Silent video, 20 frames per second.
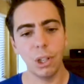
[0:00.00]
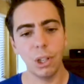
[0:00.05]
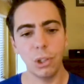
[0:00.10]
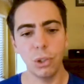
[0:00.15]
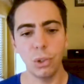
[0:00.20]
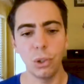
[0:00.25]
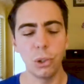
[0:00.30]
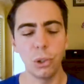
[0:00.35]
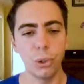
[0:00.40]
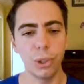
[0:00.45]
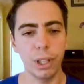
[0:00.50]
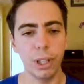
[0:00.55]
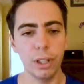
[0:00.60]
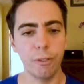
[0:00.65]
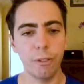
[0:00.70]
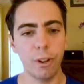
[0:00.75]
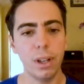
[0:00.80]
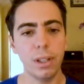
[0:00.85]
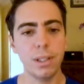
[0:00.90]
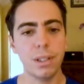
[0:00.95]
you could
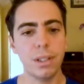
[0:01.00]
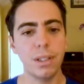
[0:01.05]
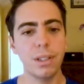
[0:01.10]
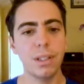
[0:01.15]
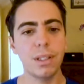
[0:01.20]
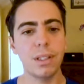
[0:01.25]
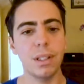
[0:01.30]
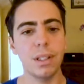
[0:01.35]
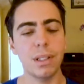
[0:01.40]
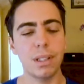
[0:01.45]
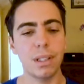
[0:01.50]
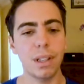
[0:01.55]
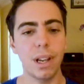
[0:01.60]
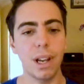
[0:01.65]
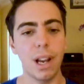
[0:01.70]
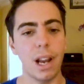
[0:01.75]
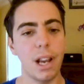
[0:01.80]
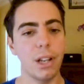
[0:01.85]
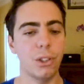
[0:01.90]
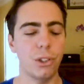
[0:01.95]
rephrase this and
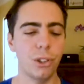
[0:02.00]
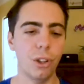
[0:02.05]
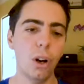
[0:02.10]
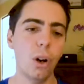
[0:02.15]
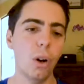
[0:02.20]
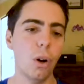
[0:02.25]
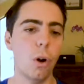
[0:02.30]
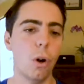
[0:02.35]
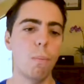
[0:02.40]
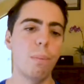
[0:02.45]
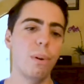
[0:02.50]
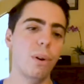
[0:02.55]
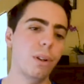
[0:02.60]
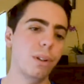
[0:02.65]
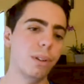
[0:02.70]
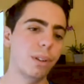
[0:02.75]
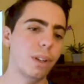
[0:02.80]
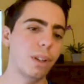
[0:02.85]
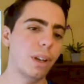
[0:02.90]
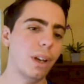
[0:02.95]
say door
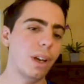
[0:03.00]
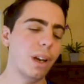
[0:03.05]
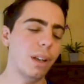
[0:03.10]
open,